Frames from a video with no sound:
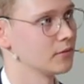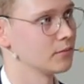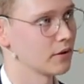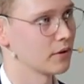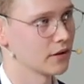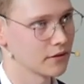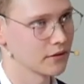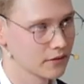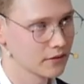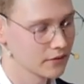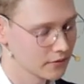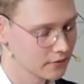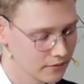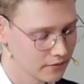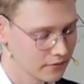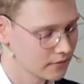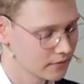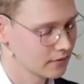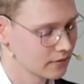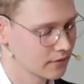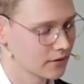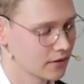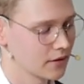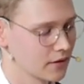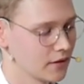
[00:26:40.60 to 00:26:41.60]
but
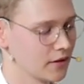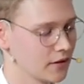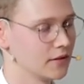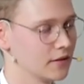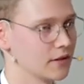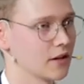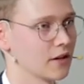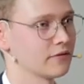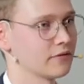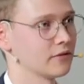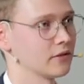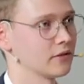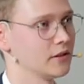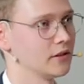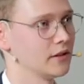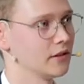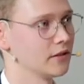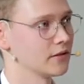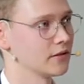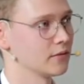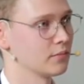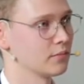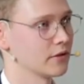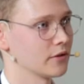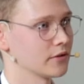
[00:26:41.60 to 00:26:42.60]
it definitely
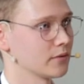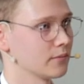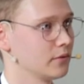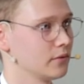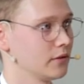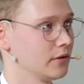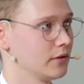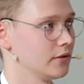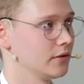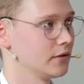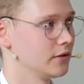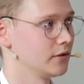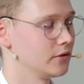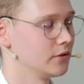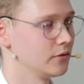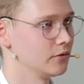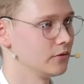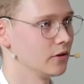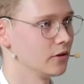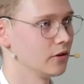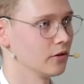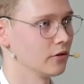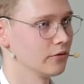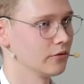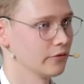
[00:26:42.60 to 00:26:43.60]
is a possibility to
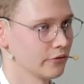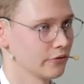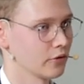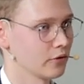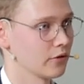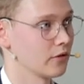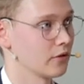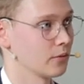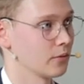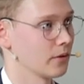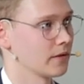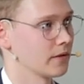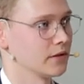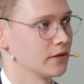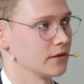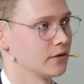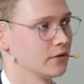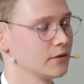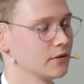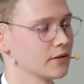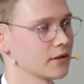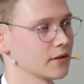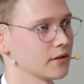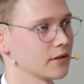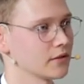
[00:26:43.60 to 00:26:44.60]
go further with this
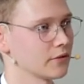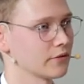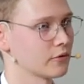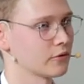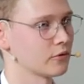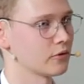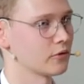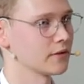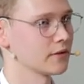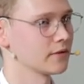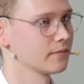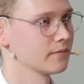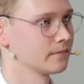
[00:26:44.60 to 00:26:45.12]
use case, of course.